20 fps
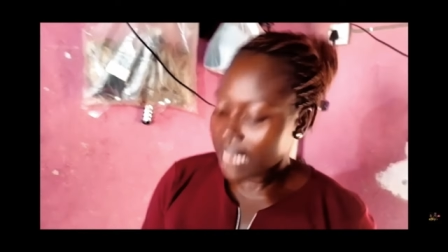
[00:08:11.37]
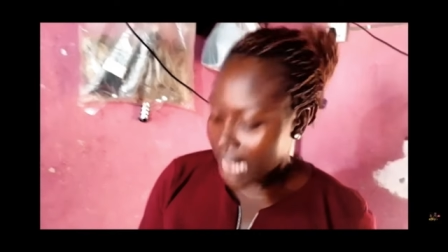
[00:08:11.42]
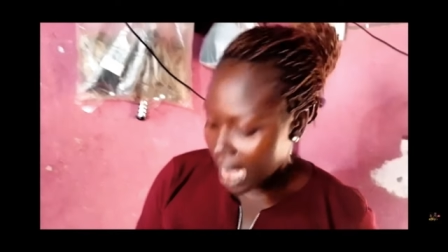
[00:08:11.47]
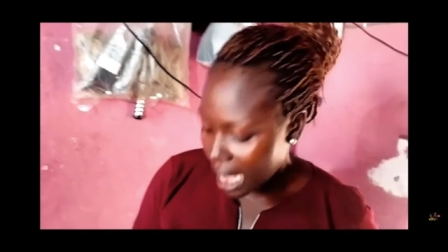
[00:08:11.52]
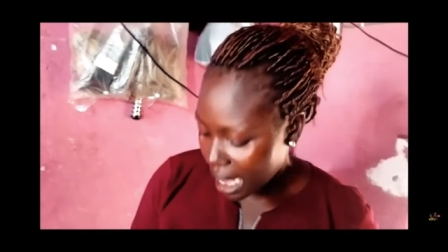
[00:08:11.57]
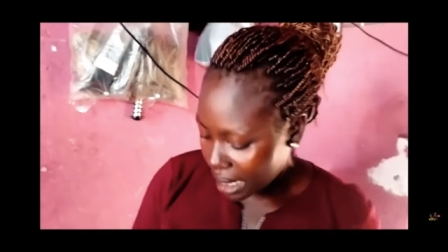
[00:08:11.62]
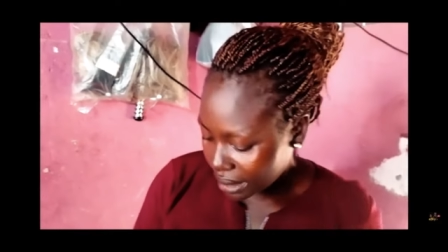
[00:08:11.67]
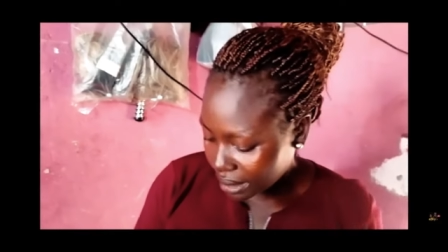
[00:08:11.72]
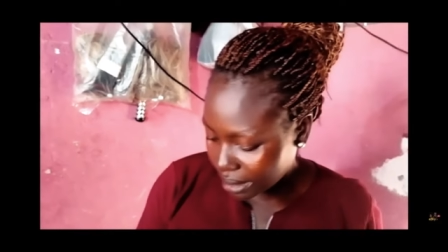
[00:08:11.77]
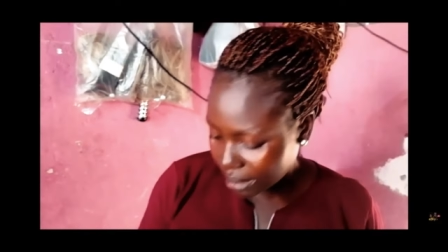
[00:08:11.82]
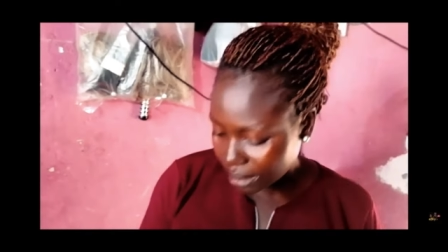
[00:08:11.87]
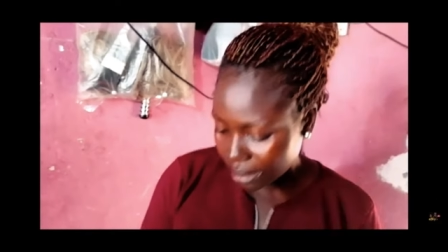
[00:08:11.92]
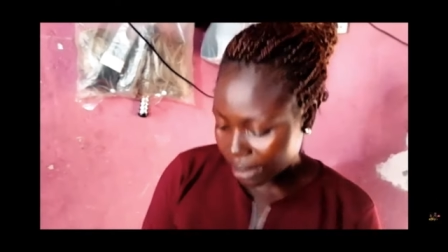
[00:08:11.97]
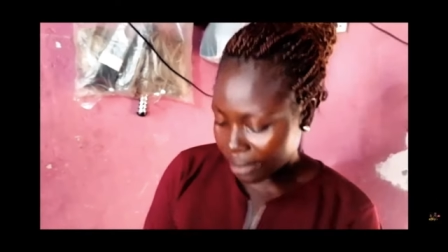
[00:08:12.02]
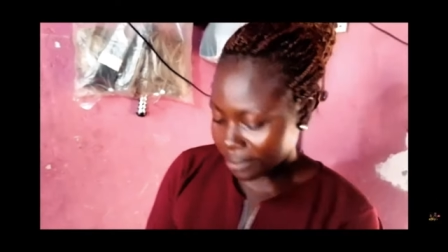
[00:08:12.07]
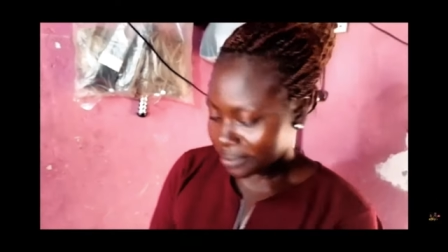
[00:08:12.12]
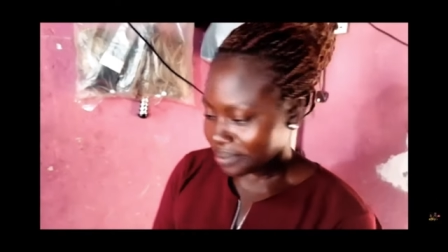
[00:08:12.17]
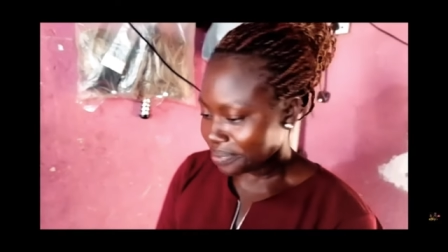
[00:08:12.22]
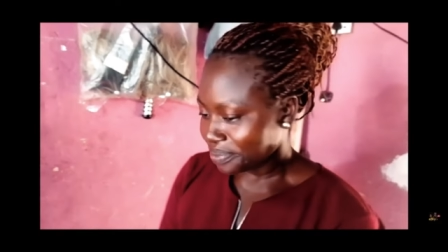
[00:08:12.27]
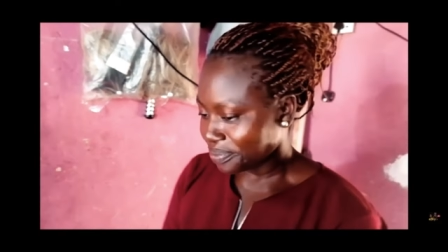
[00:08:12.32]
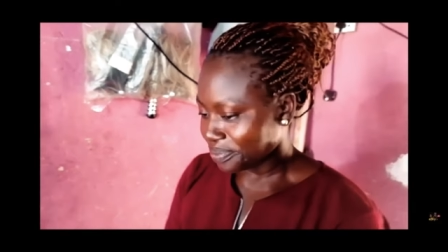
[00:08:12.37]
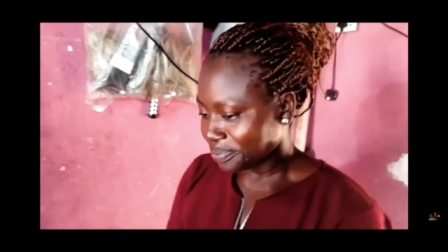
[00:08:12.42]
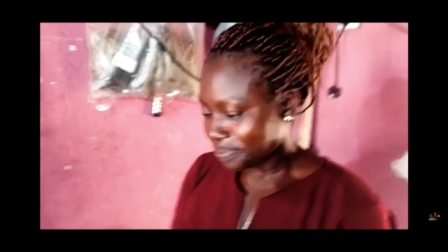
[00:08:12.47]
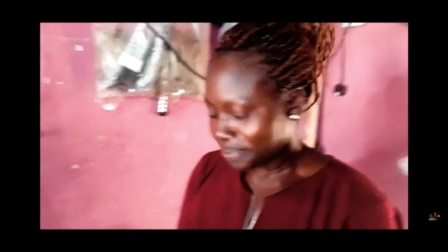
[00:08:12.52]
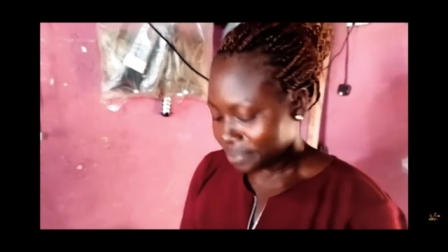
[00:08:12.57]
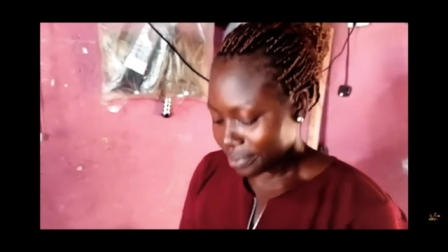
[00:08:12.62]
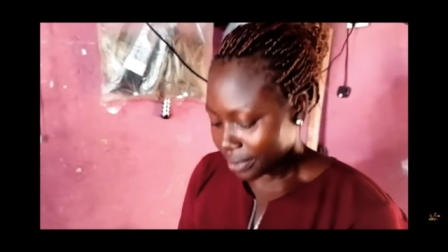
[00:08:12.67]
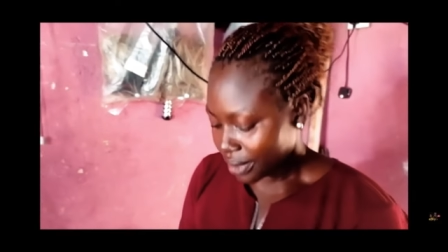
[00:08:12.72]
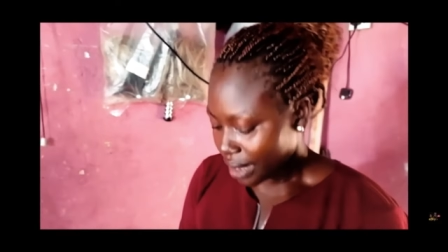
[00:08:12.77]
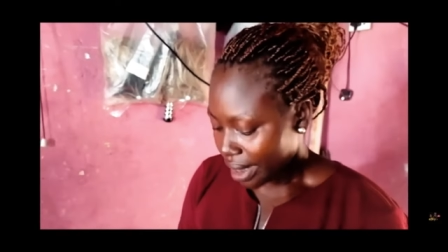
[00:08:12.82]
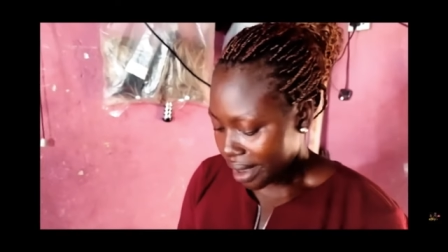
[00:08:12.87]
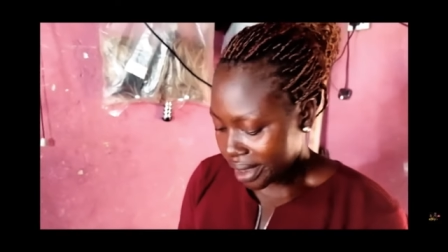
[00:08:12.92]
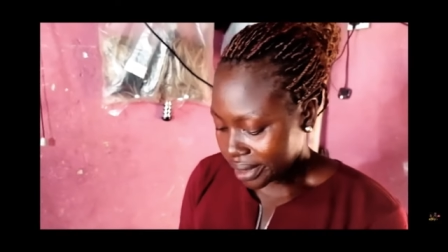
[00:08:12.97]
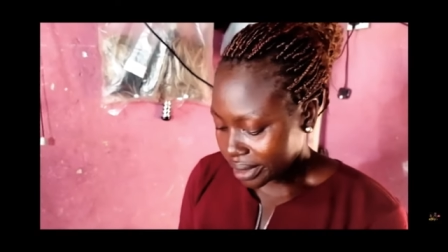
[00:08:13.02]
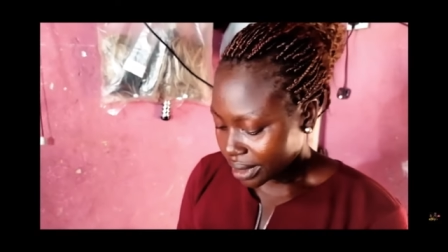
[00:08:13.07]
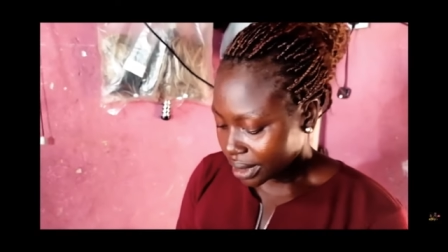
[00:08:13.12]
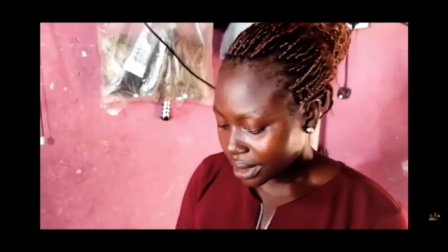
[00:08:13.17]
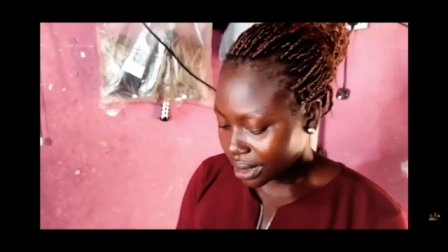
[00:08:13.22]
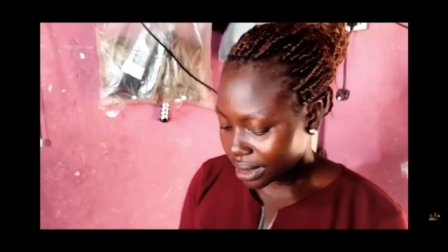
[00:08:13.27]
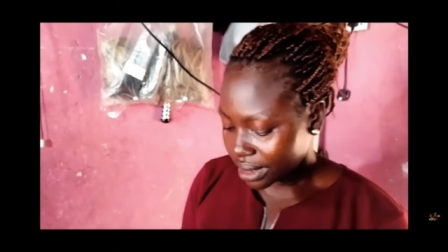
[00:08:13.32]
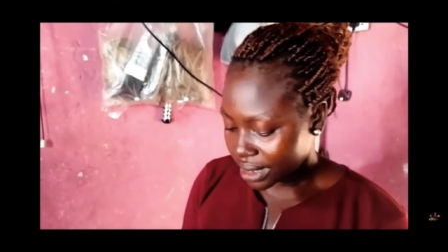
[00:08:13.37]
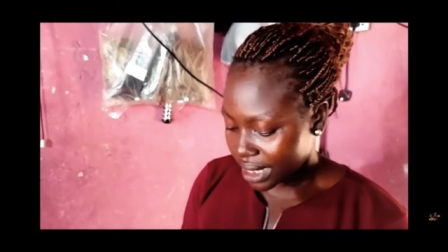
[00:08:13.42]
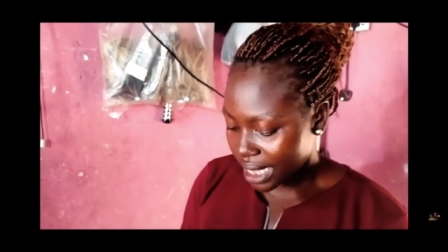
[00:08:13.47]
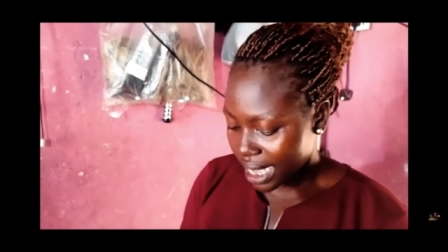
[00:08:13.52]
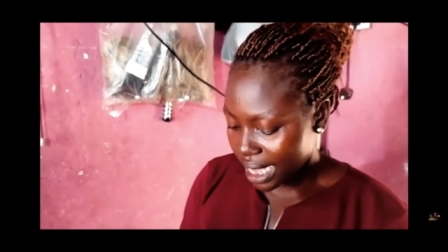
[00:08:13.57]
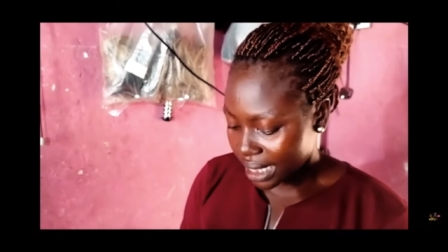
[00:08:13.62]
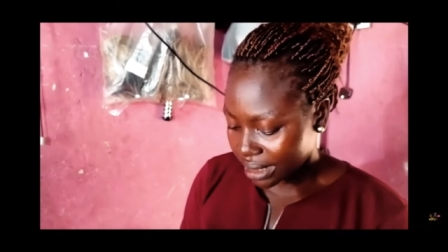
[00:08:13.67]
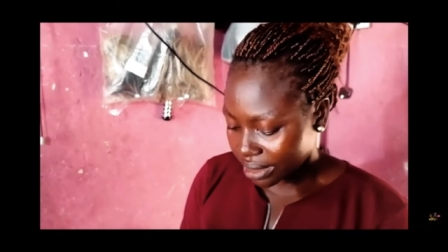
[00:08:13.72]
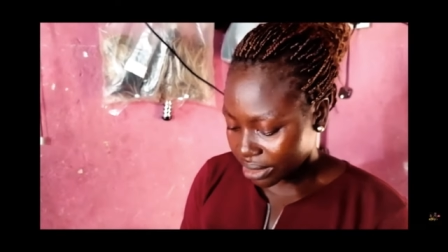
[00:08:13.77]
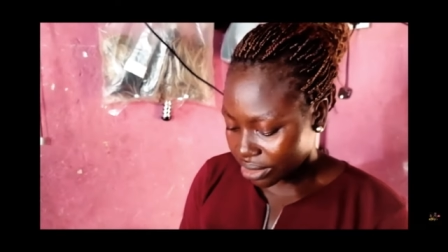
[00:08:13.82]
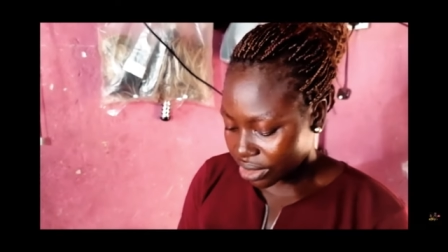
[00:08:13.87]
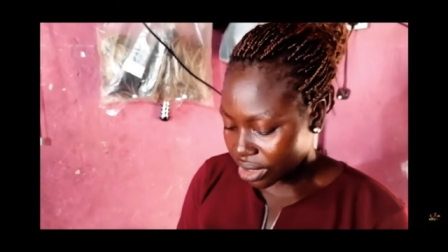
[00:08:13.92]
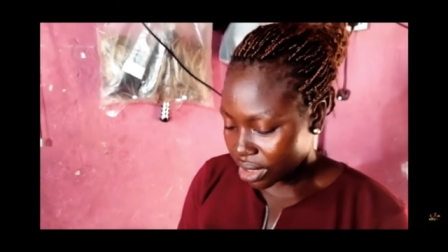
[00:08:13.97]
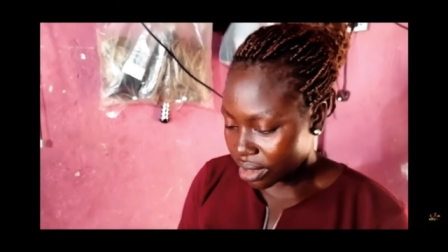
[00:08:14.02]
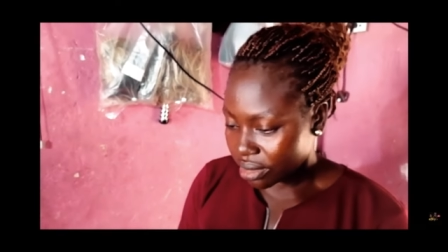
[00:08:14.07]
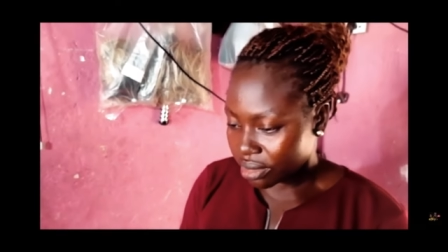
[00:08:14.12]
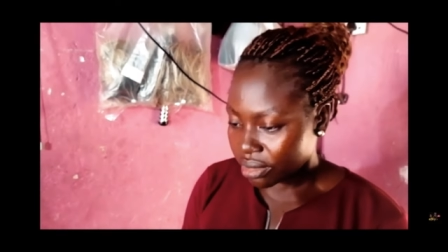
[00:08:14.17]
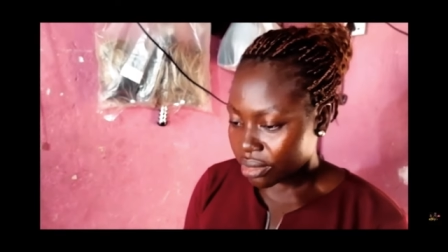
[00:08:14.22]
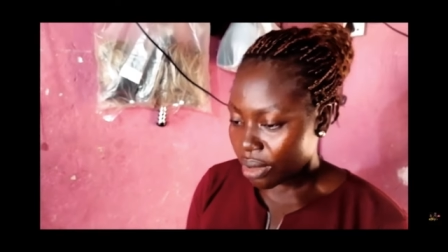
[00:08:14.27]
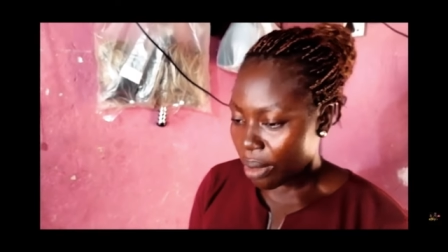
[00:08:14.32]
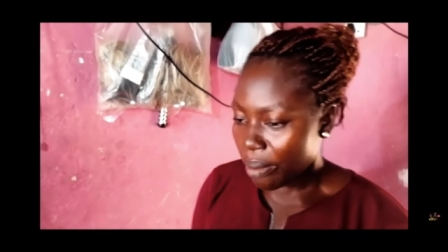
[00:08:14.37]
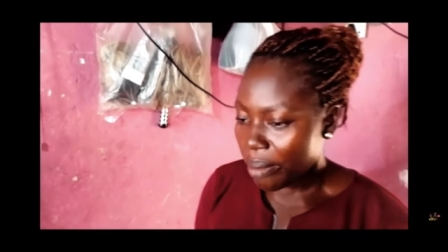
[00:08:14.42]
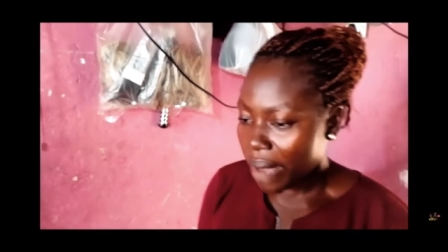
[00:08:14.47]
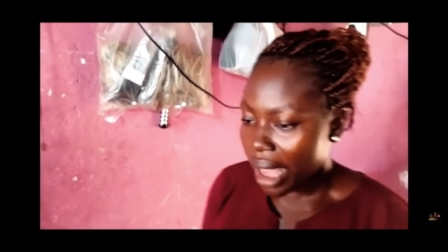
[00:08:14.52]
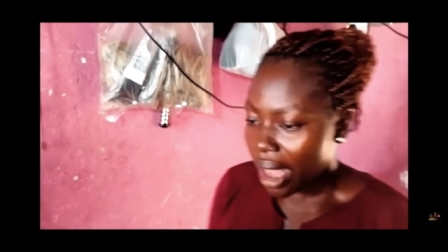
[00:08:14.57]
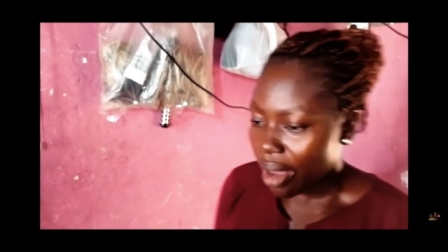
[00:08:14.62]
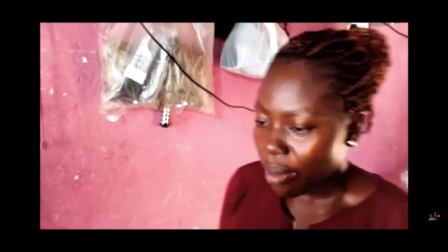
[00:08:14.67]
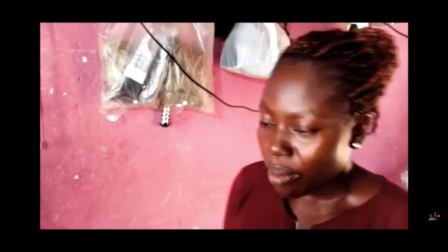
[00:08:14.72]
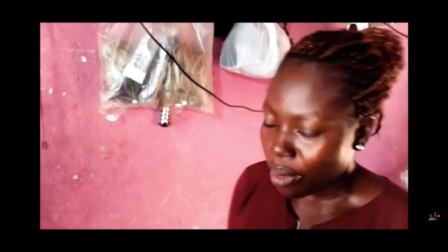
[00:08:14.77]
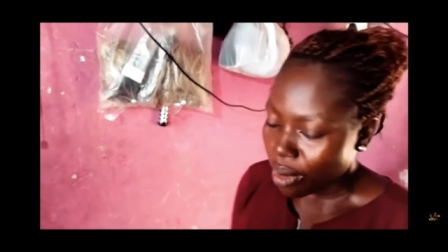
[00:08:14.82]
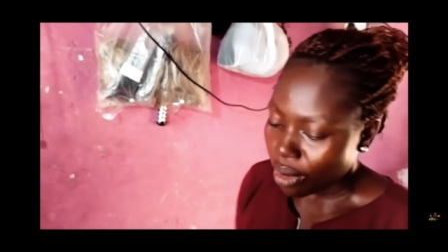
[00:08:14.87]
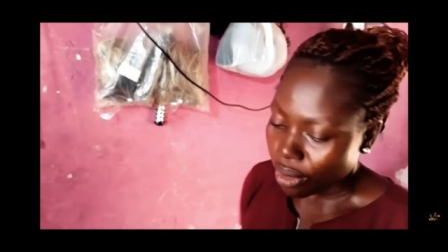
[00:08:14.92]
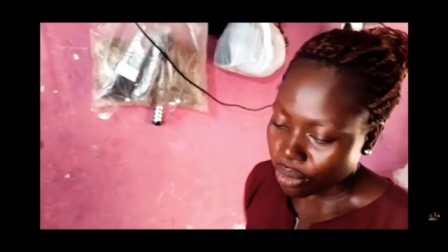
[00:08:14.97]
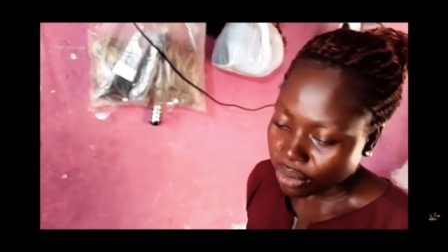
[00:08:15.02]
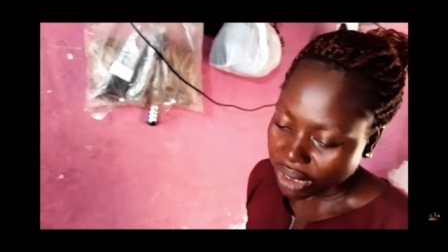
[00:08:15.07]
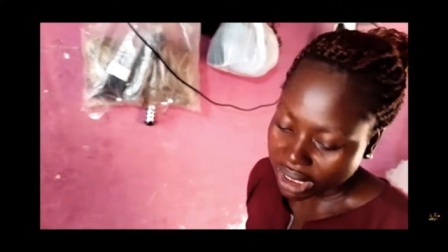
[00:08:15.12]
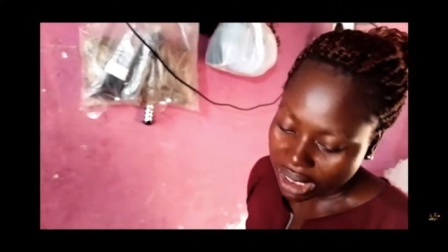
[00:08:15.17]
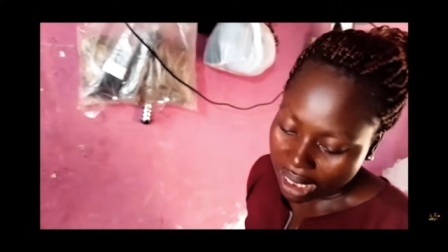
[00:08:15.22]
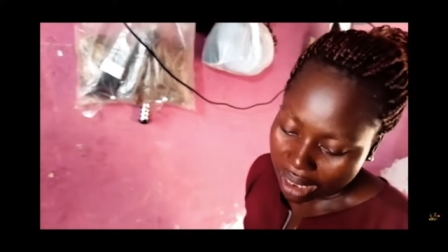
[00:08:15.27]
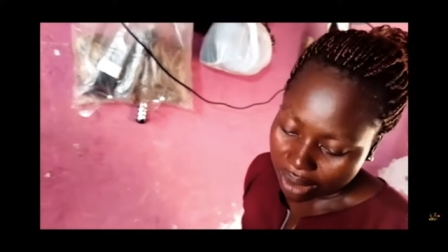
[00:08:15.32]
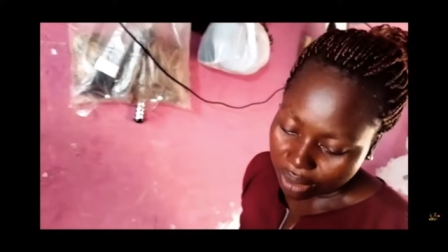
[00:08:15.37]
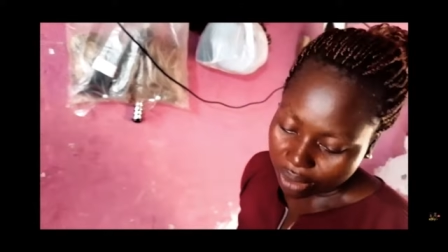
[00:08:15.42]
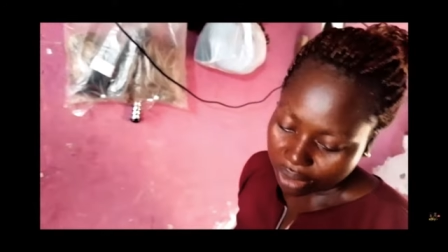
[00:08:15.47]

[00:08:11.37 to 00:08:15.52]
that this year is just somehow, but we thank